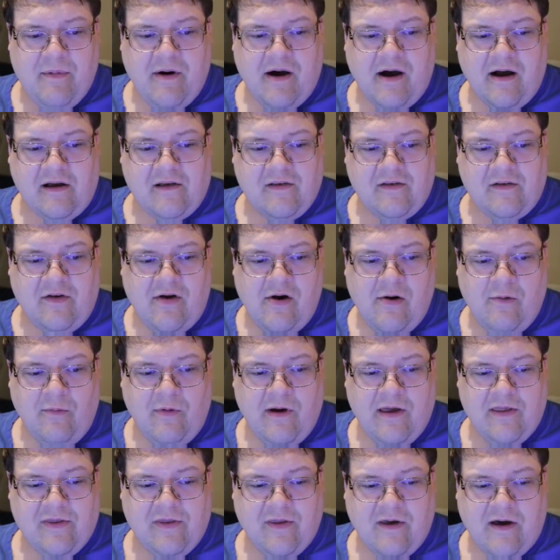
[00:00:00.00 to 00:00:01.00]
$80
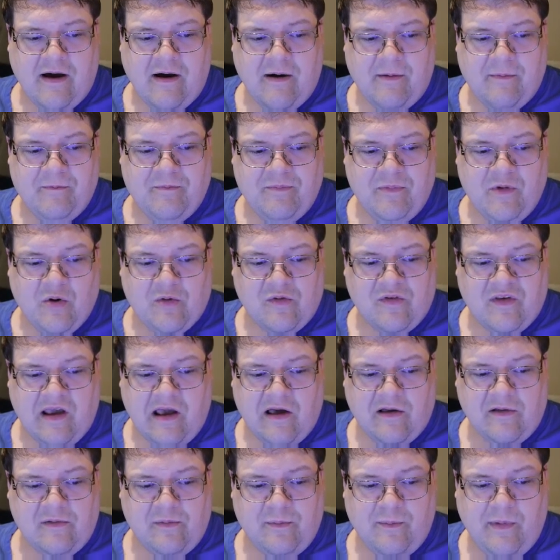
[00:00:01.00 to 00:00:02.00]
with no
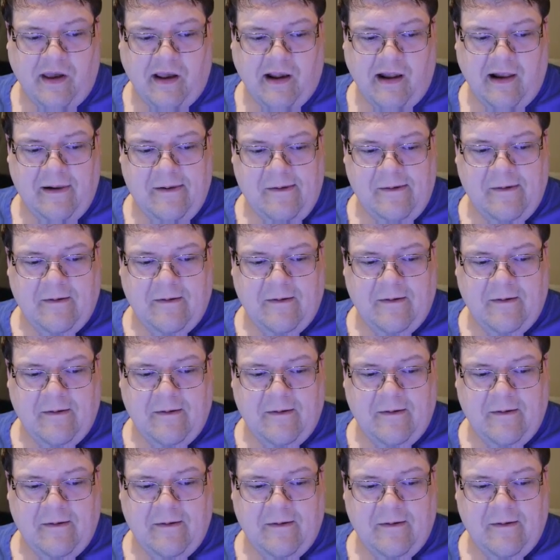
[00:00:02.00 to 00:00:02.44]
sales, but